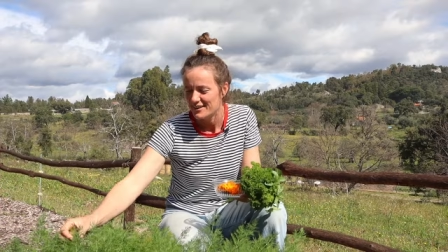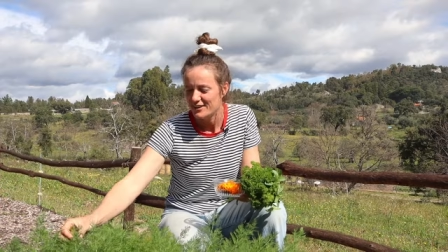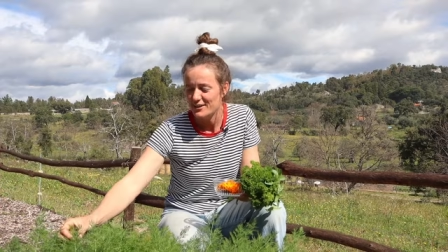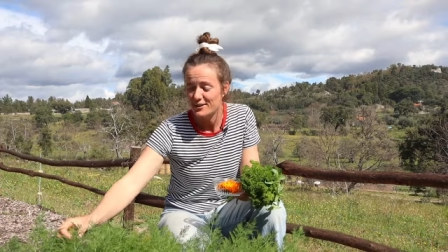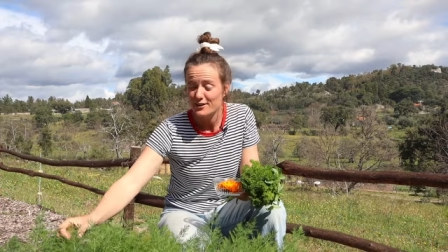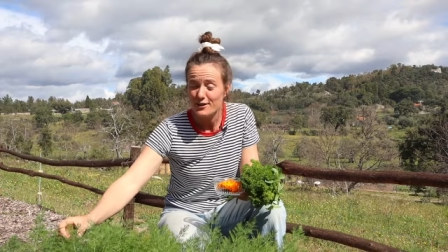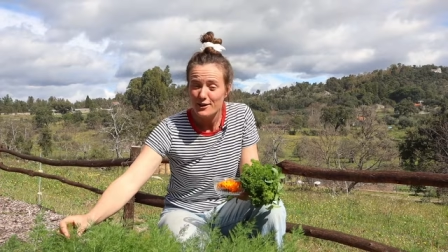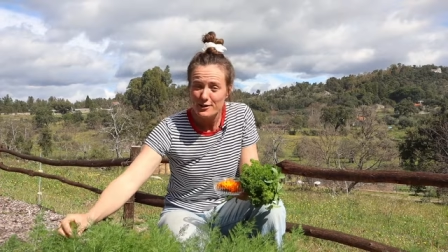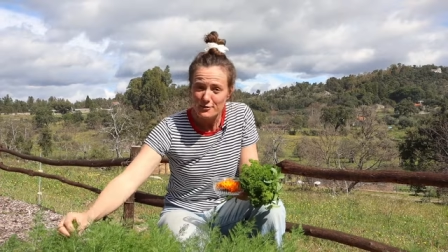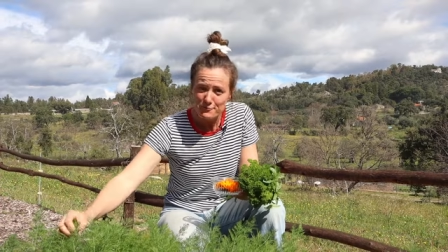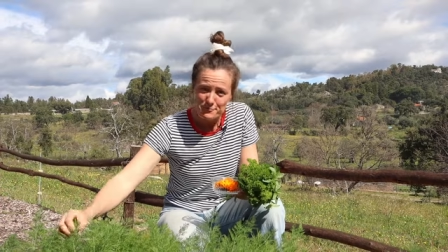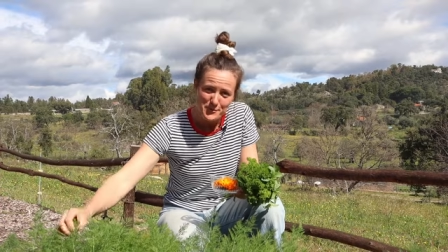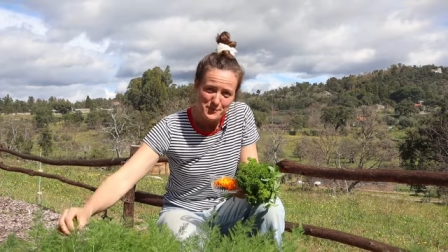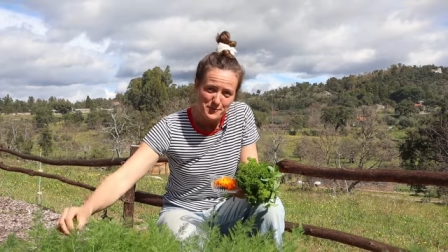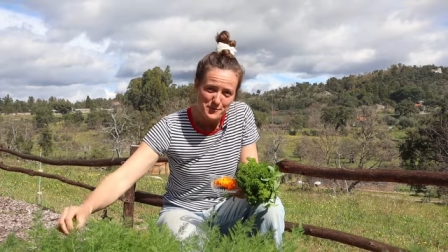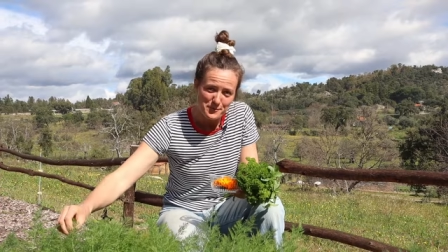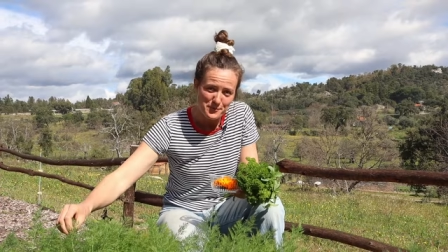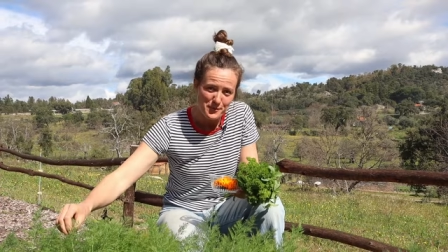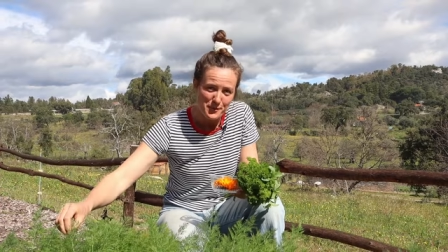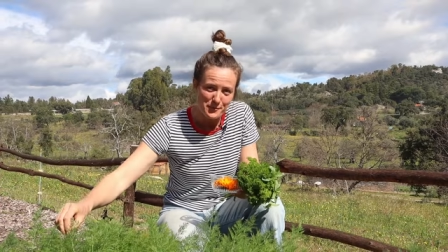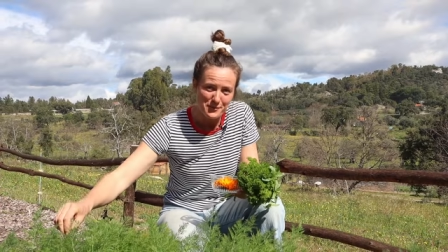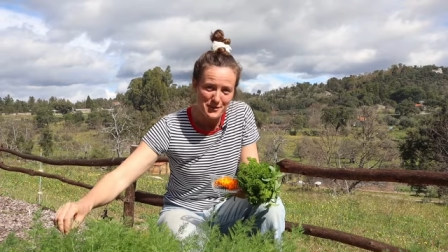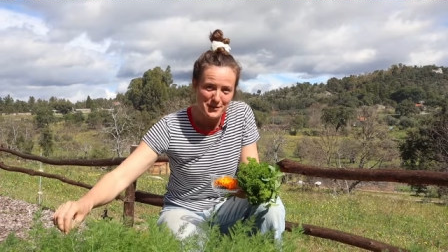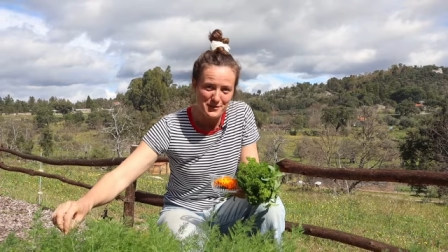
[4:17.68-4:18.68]
A lot of people
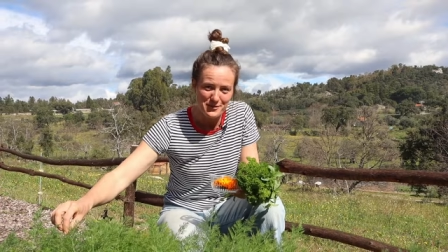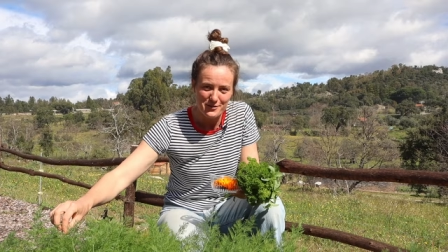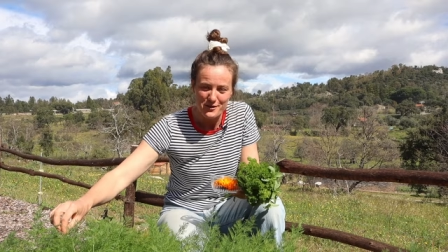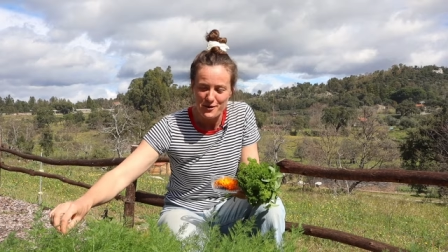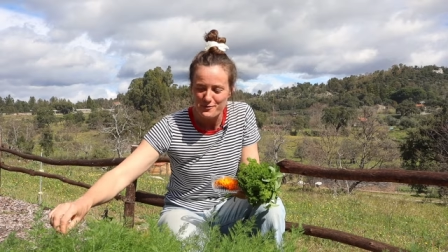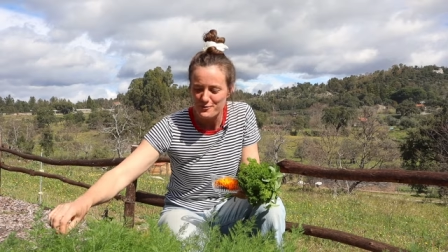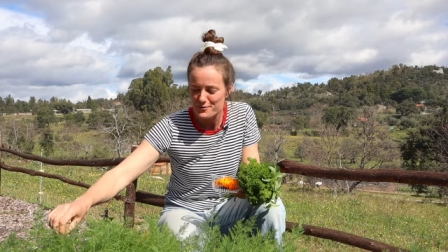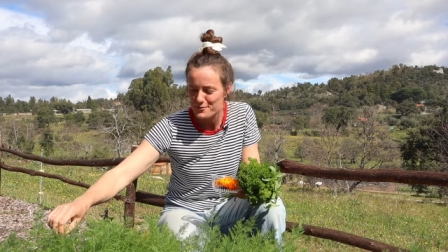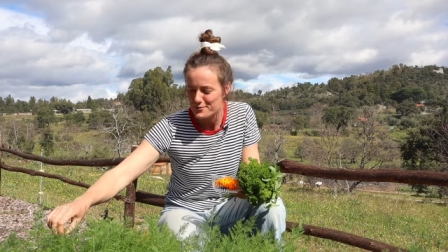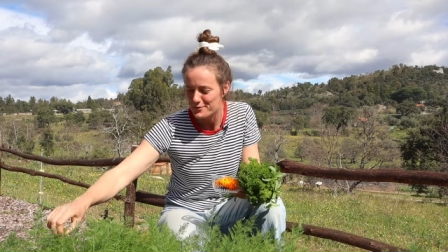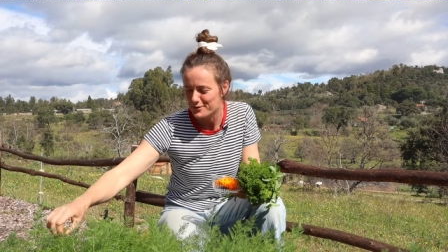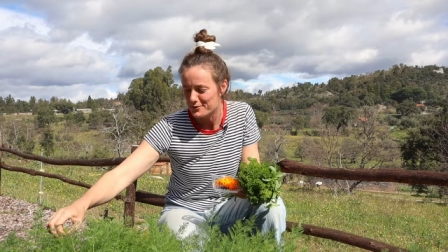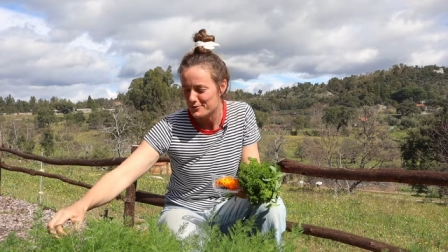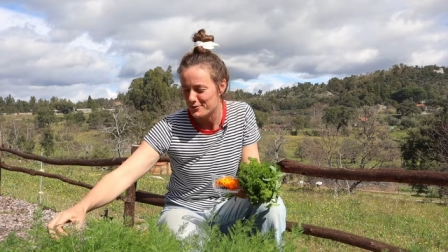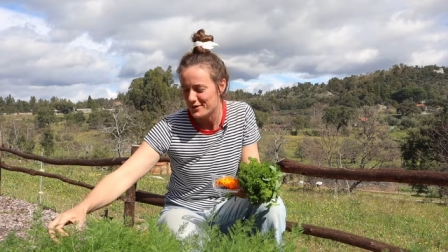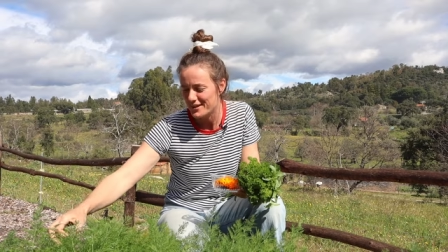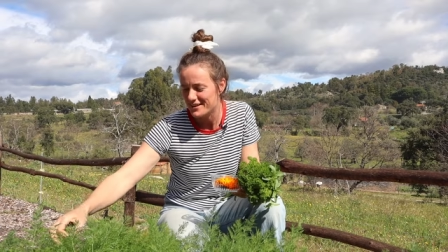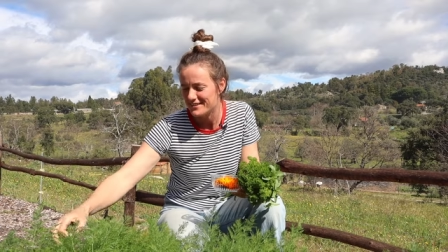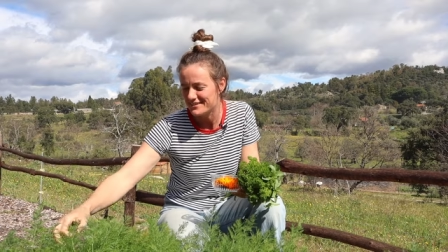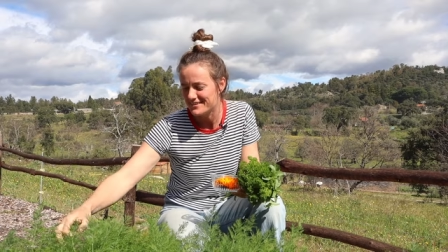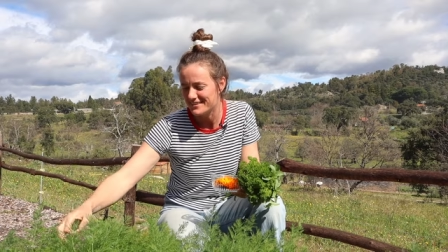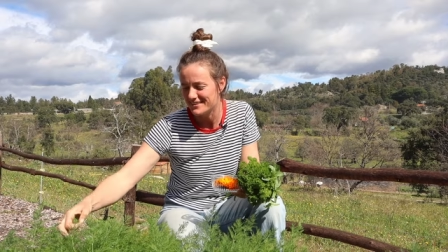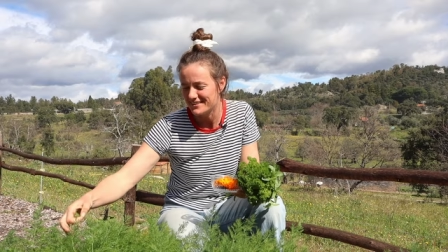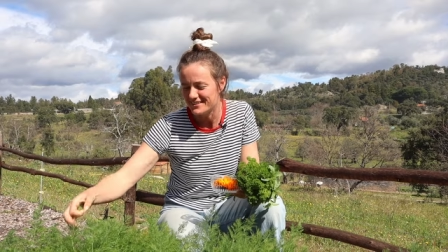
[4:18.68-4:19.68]
probably thought we were
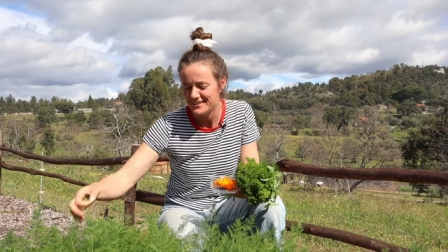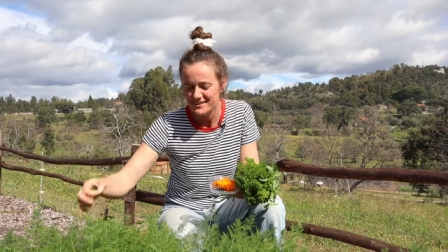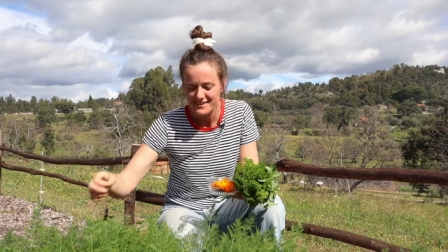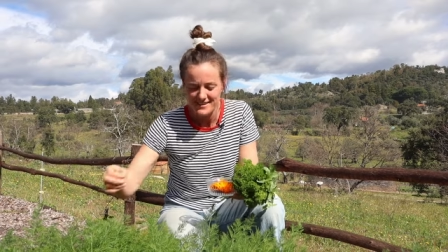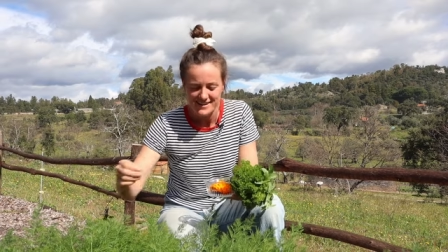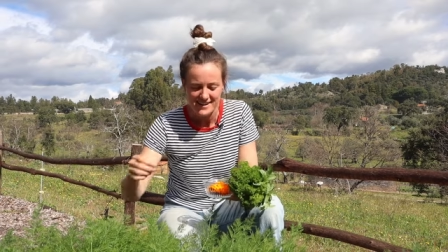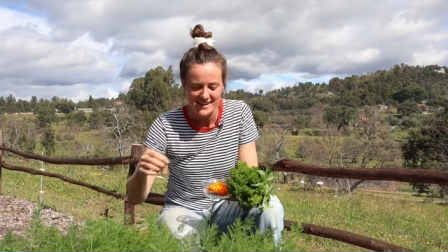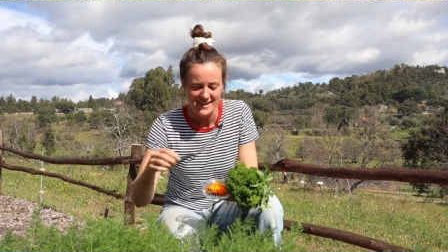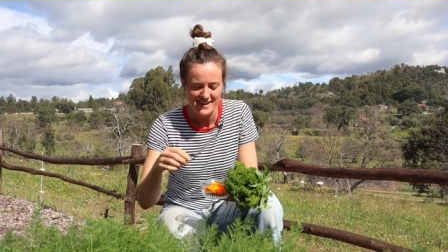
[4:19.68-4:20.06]
crazy.